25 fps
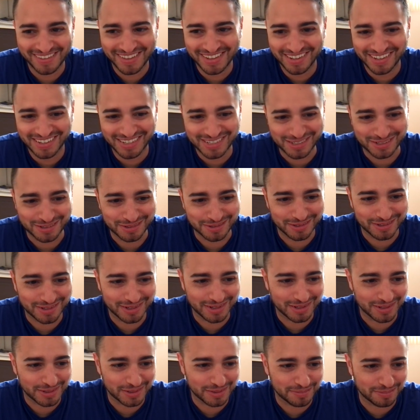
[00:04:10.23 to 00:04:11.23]
So
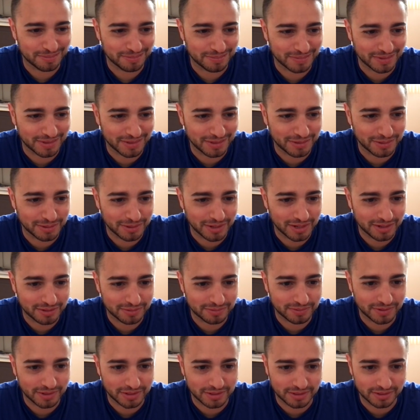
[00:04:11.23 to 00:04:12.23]
you
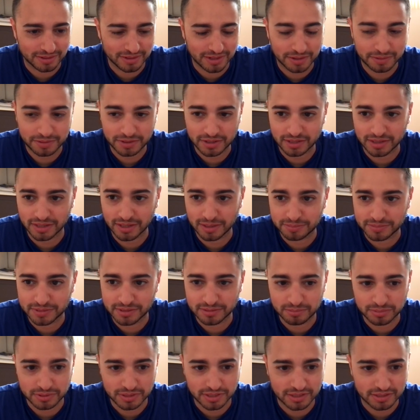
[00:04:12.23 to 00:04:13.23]
have Eric
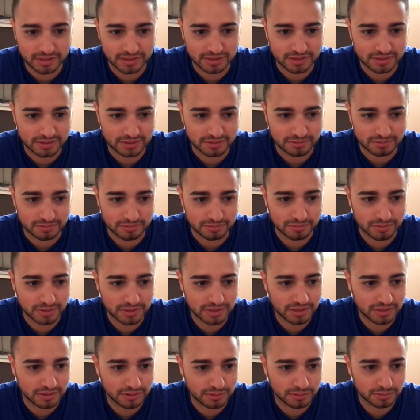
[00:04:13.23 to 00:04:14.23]
Clapton playing this
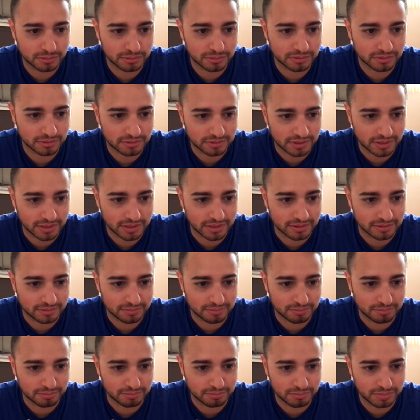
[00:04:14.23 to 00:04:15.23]
really cool and
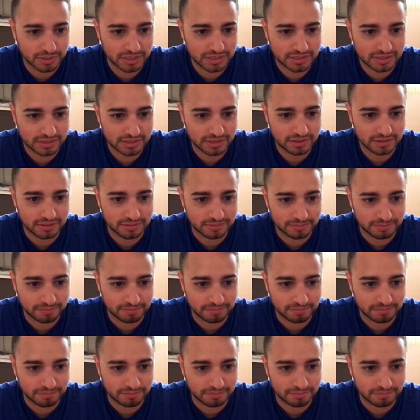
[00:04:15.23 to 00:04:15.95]
busy